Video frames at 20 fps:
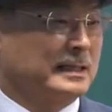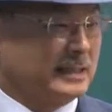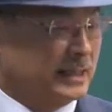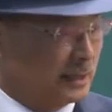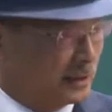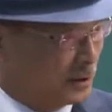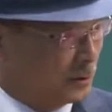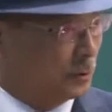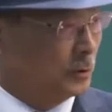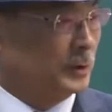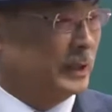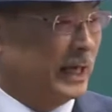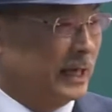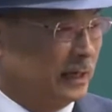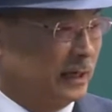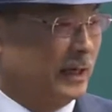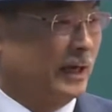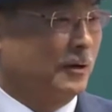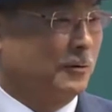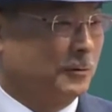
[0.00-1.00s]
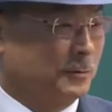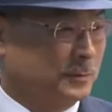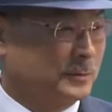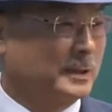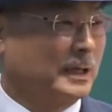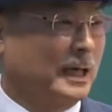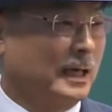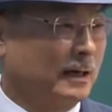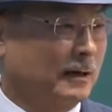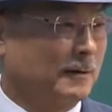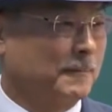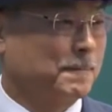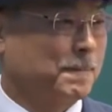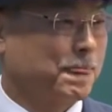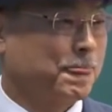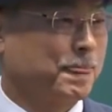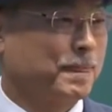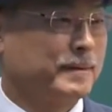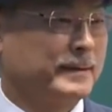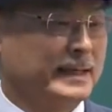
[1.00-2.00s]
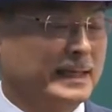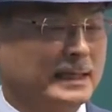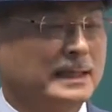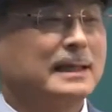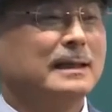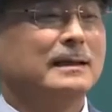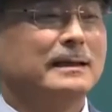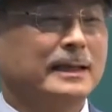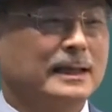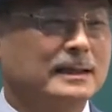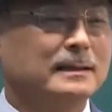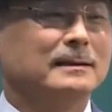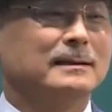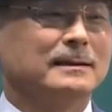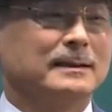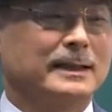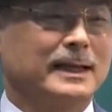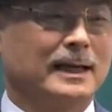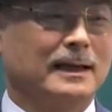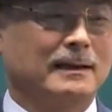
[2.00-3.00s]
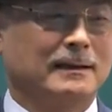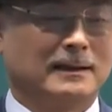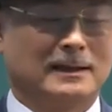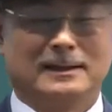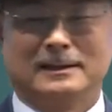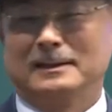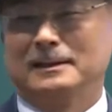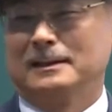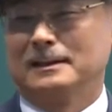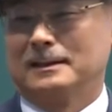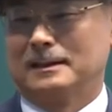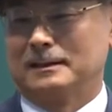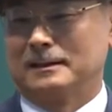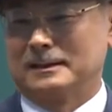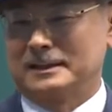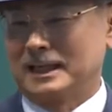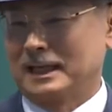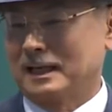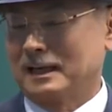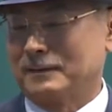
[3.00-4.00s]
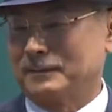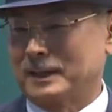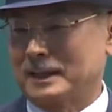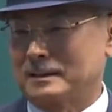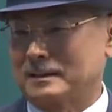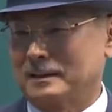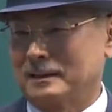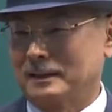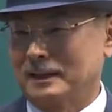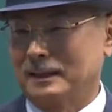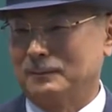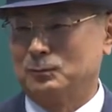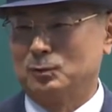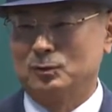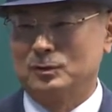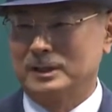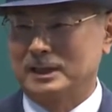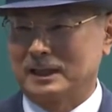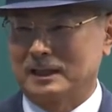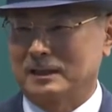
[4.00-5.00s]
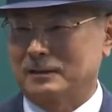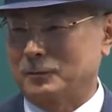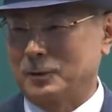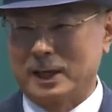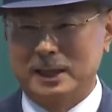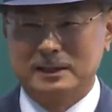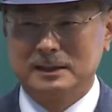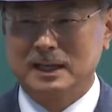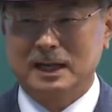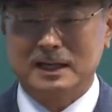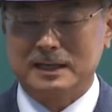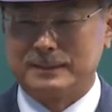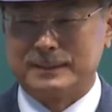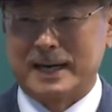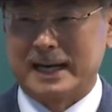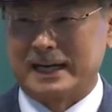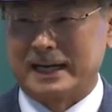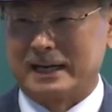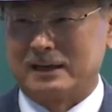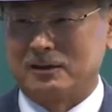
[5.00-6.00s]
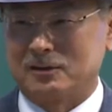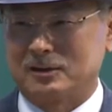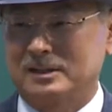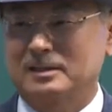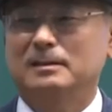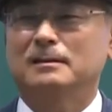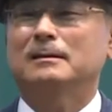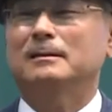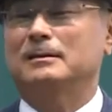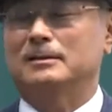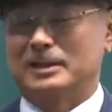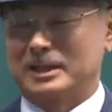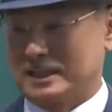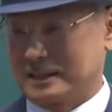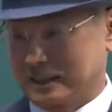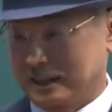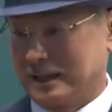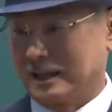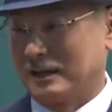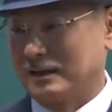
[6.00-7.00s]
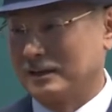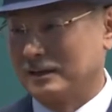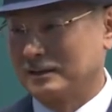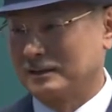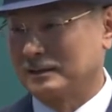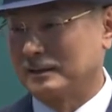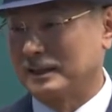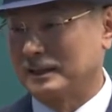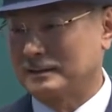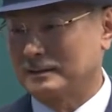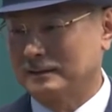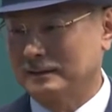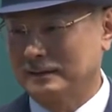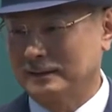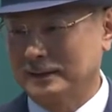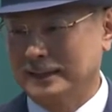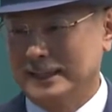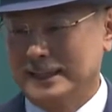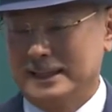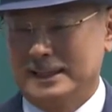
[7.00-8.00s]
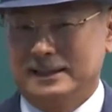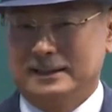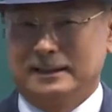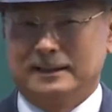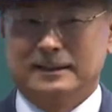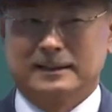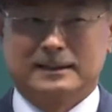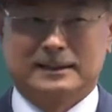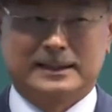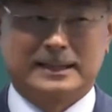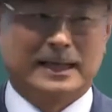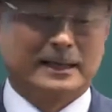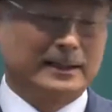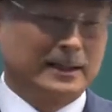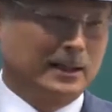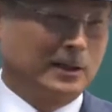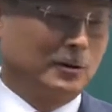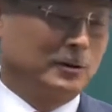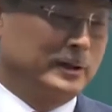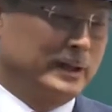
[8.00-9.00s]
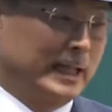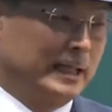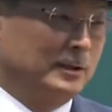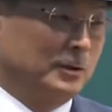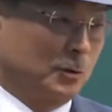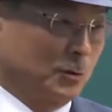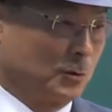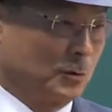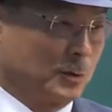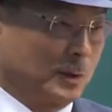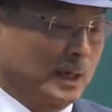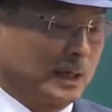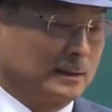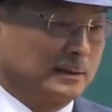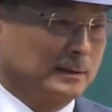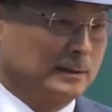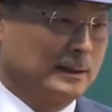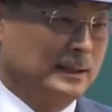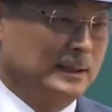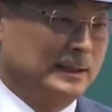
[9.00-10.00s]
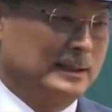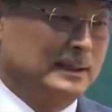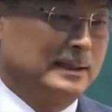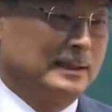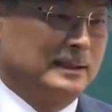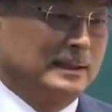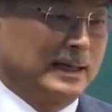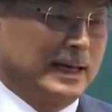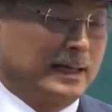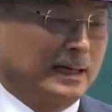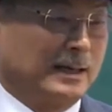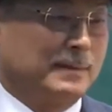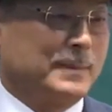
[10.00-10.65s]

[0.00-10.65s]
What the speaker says: proper textbook that has been published yet. There are actually some published, but they're not accurate. That is why I want to personally write a